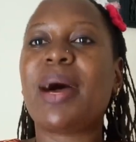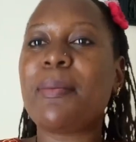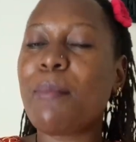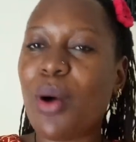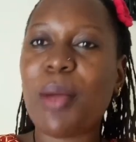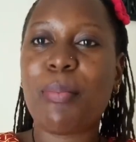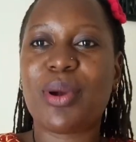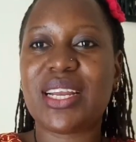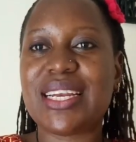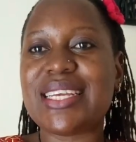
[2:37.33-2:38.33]
but more
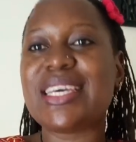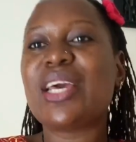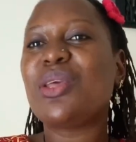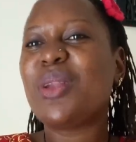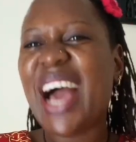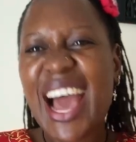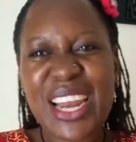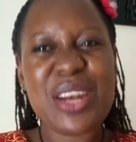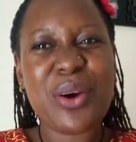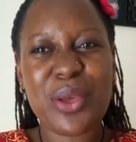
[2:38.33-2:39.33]
importantly you'll
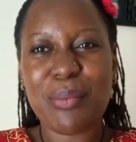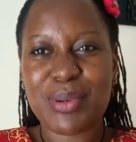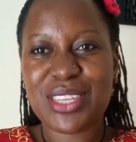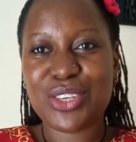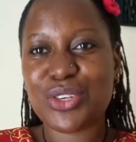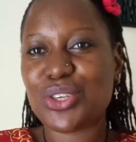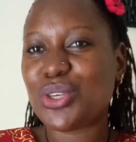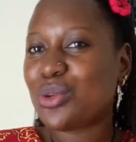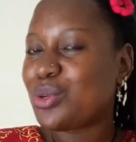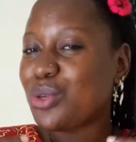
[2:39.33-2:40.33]
unlock your potential
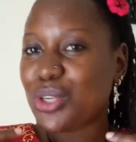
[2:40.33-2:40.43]
sh-